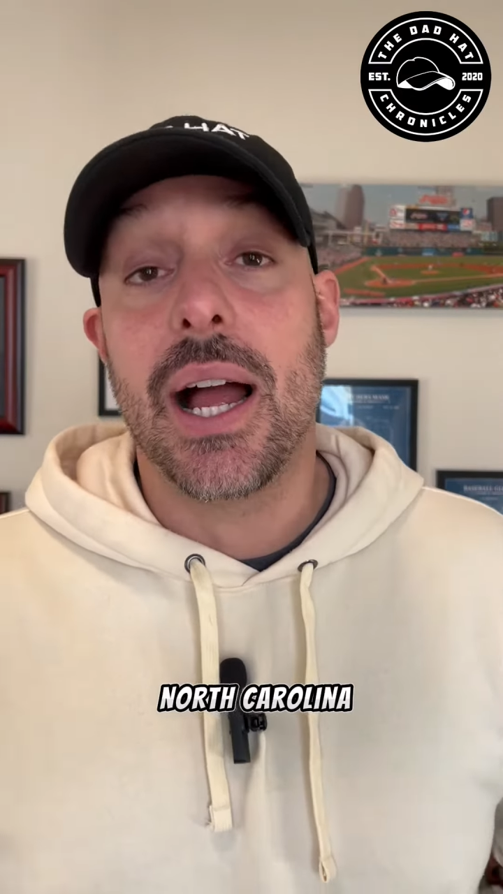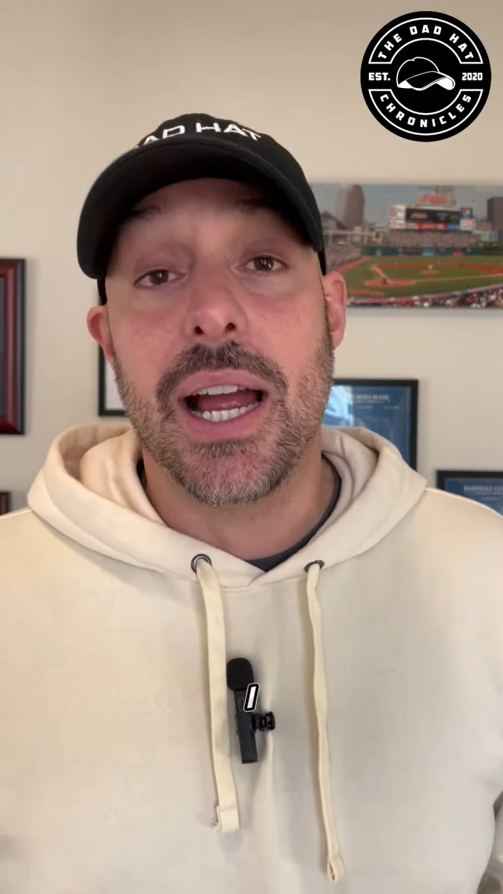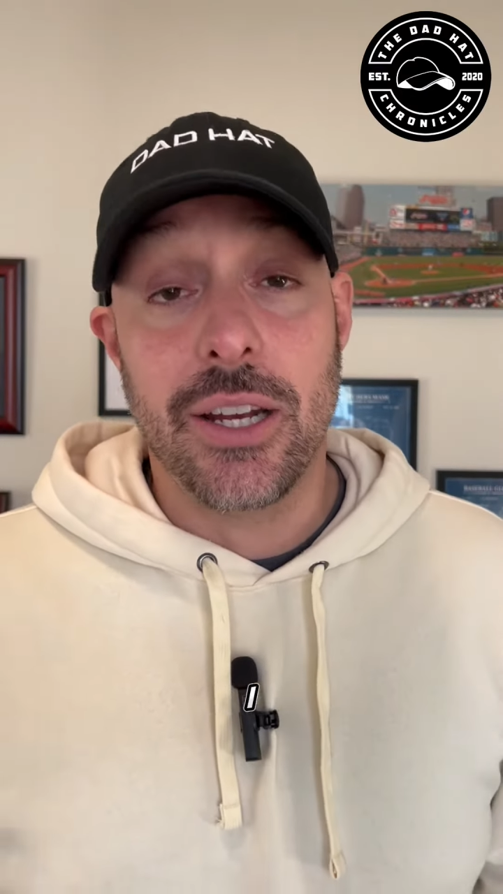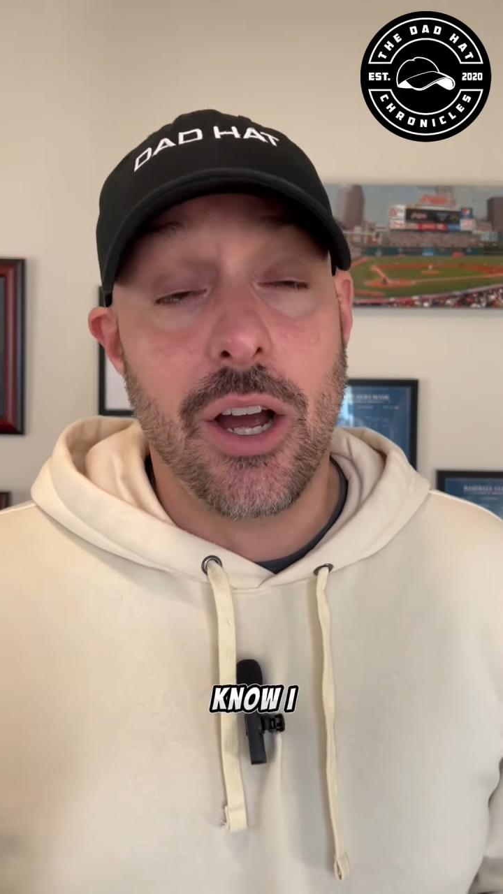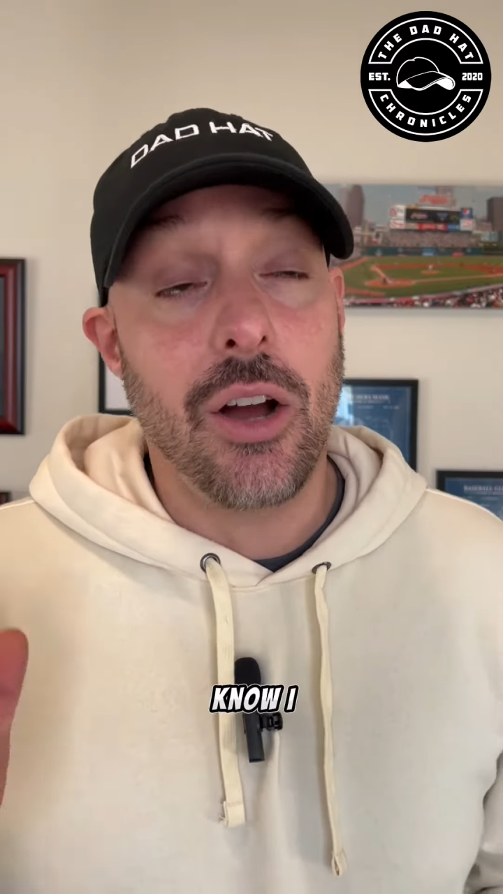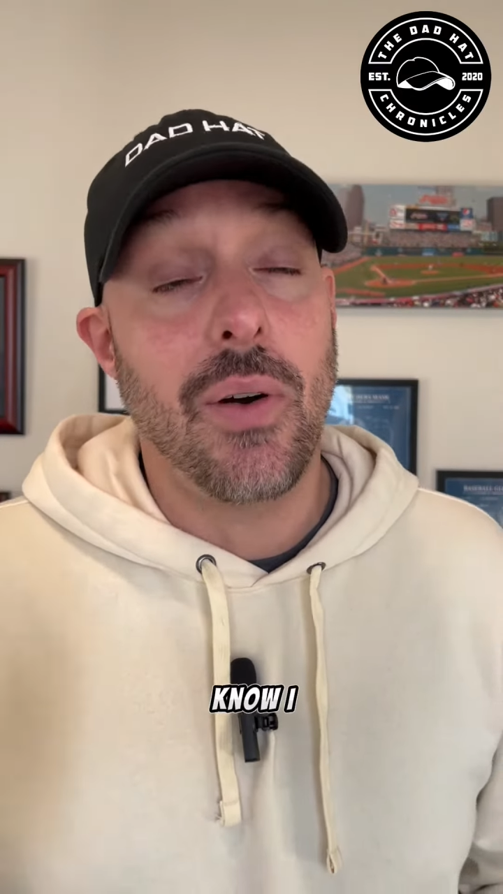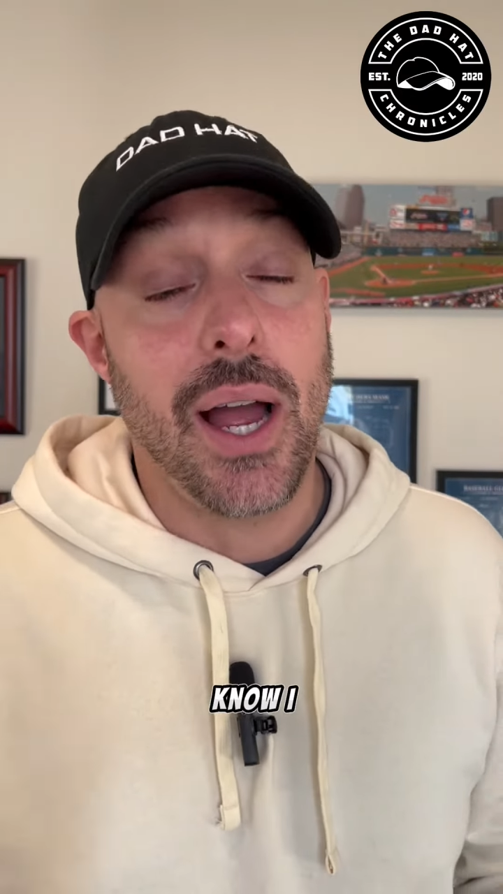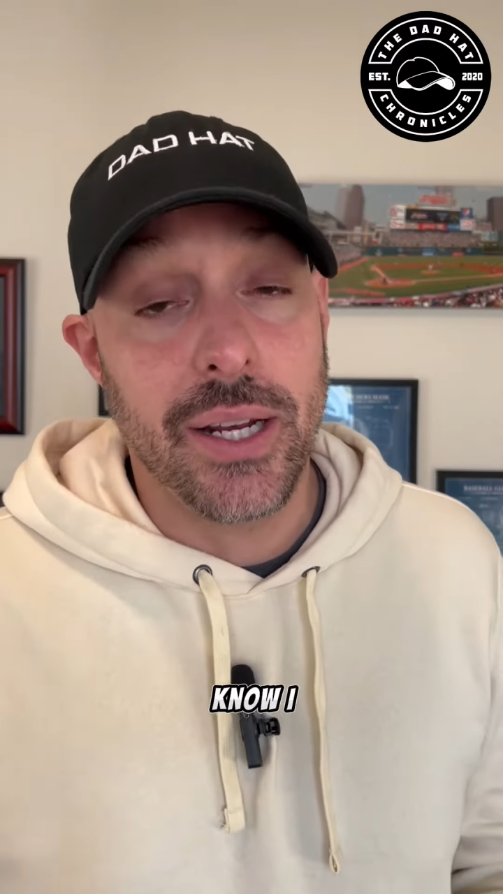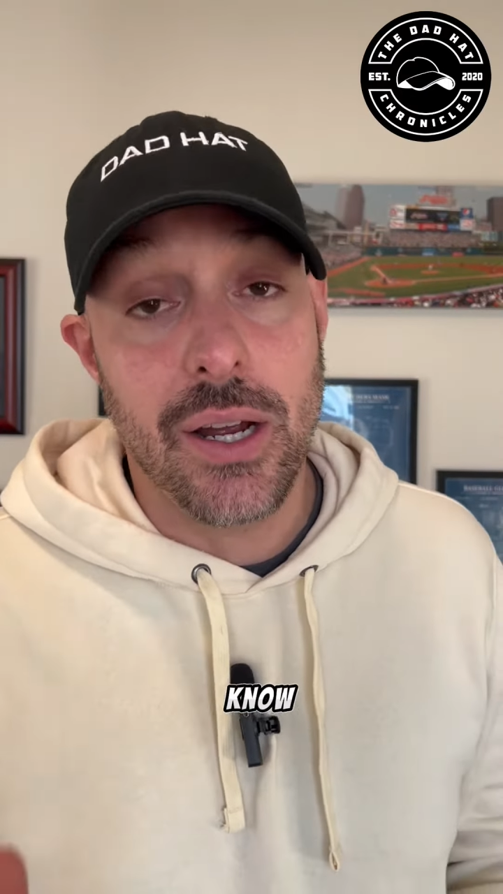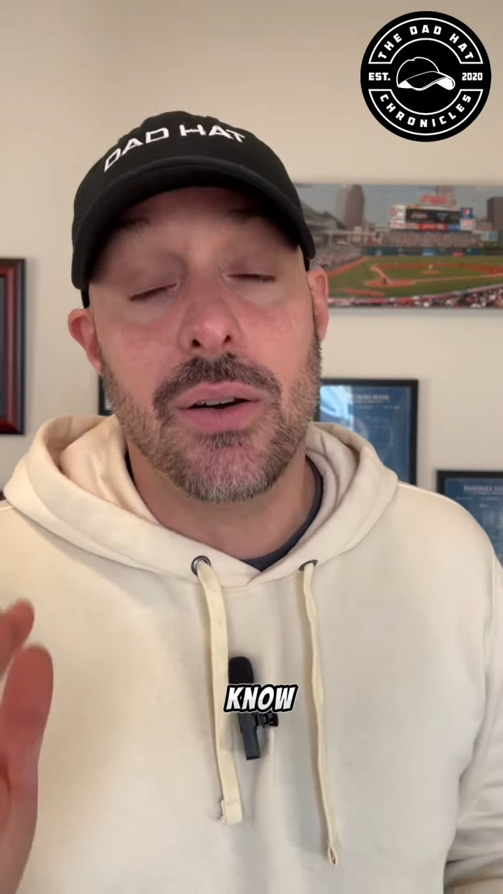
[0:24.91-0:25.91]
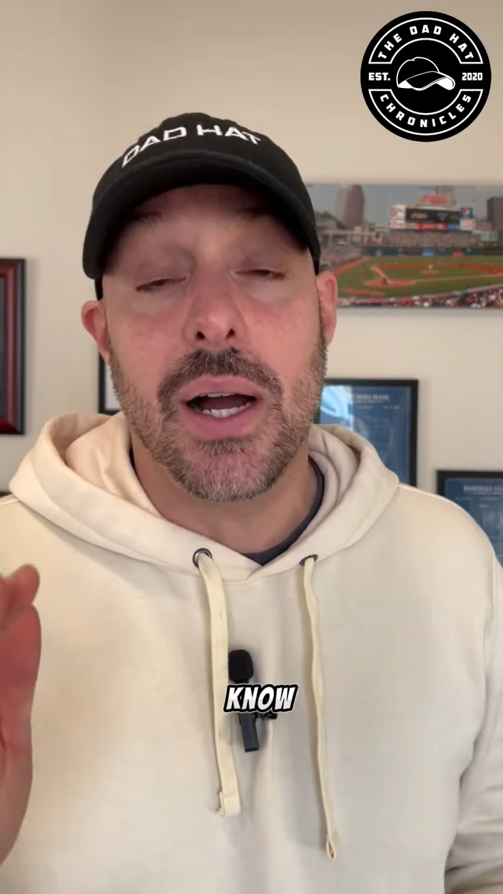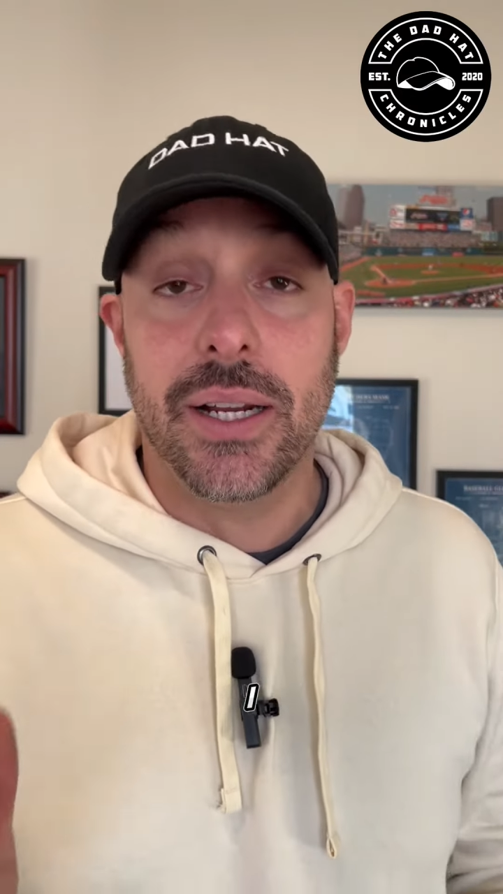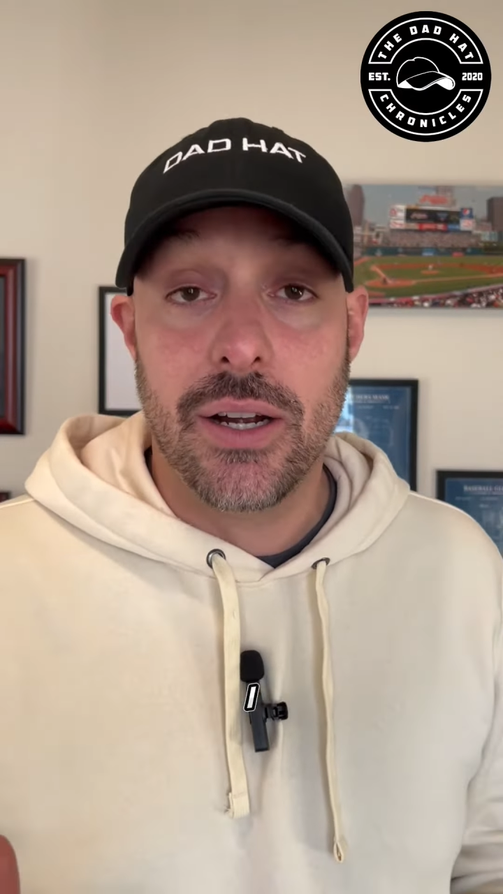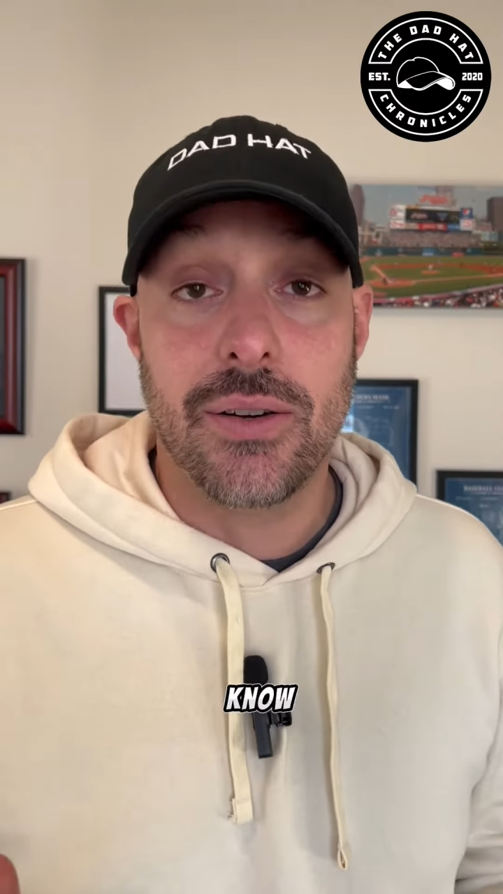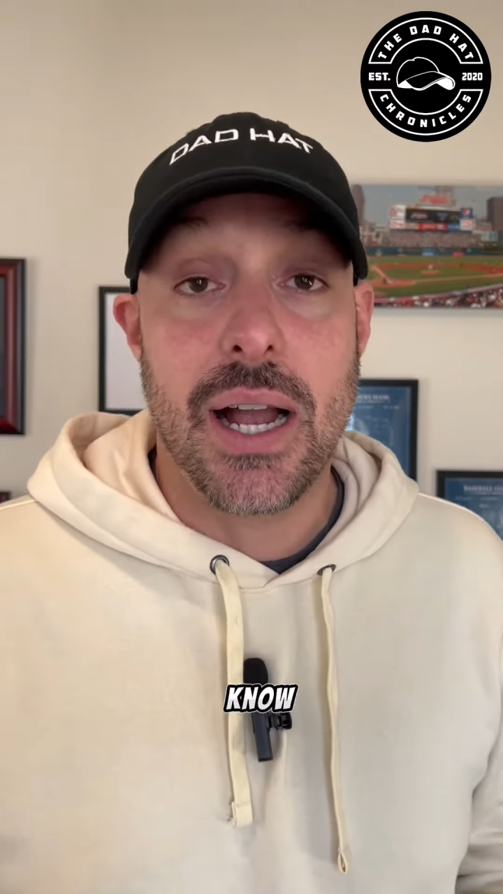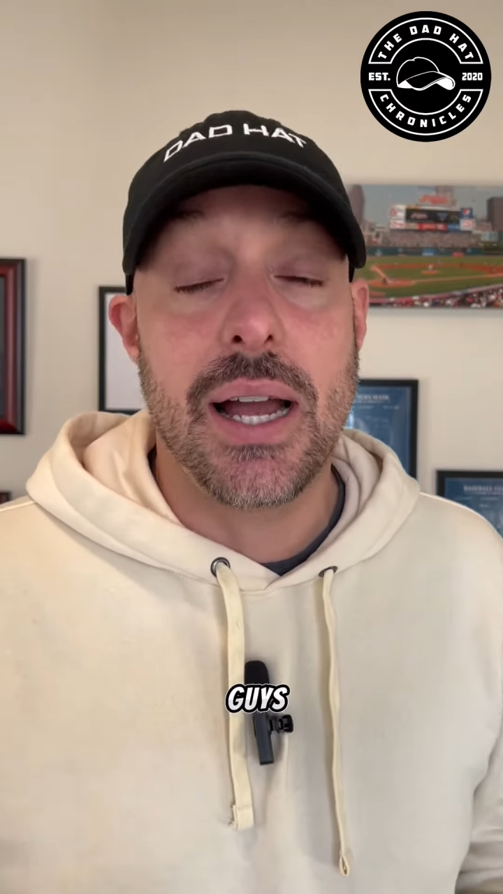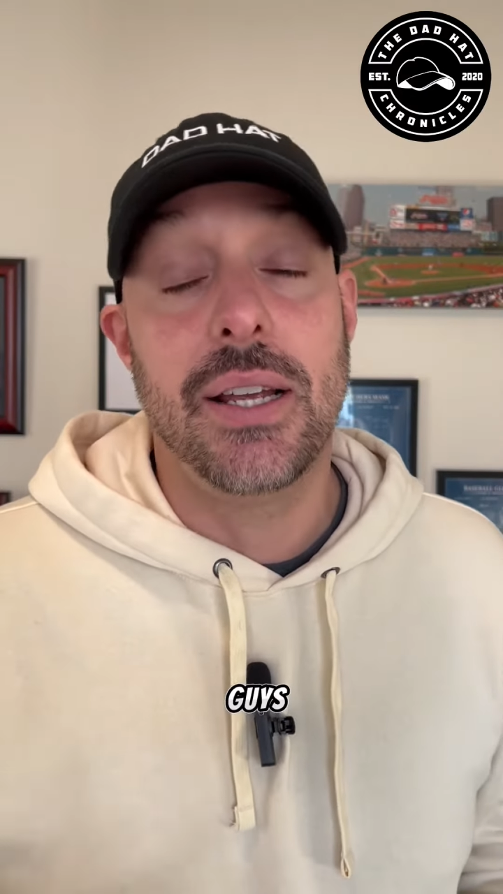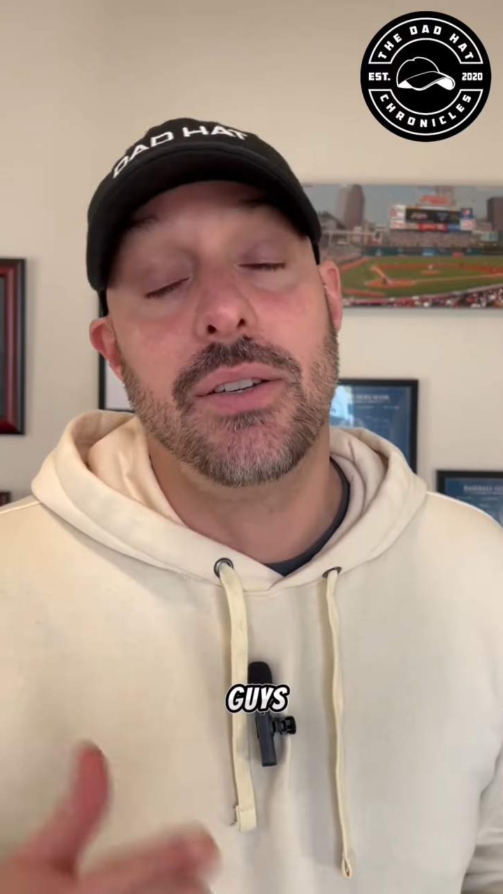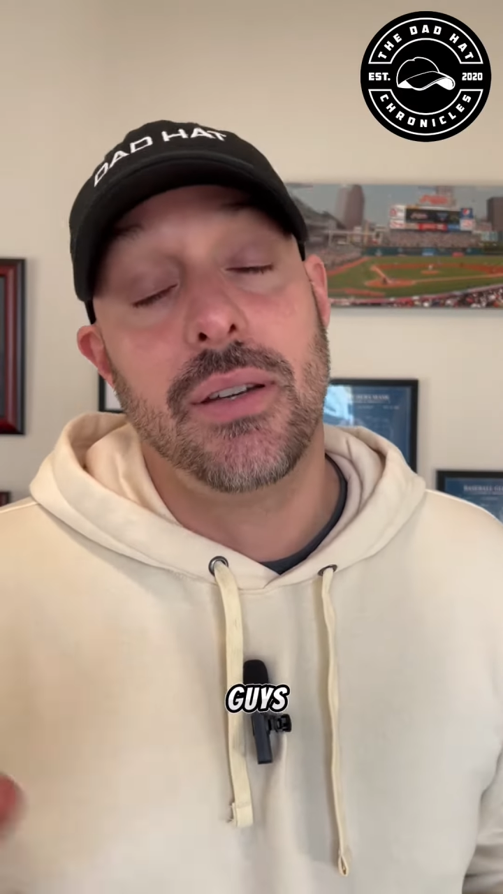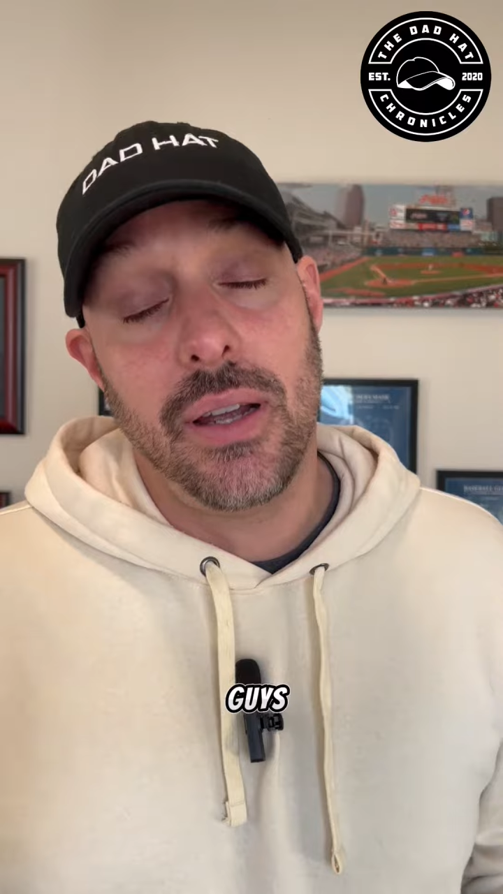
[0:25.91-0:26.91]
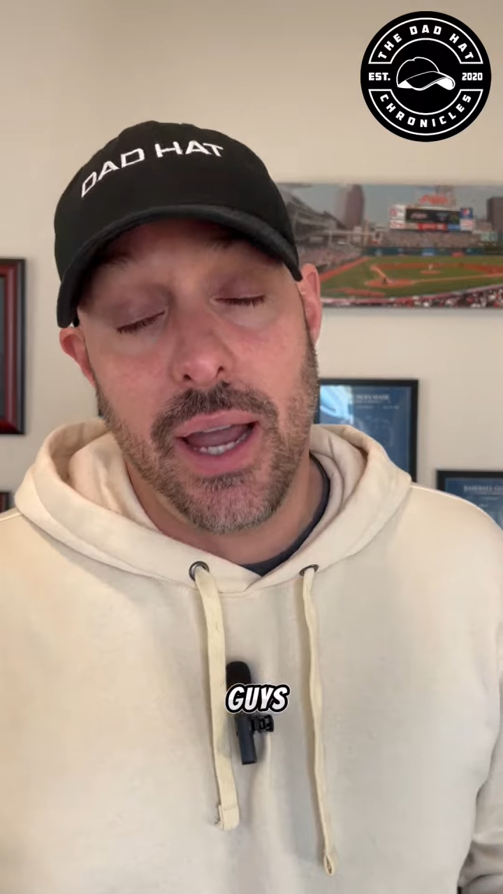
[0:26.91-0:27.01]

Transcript: I know, guys.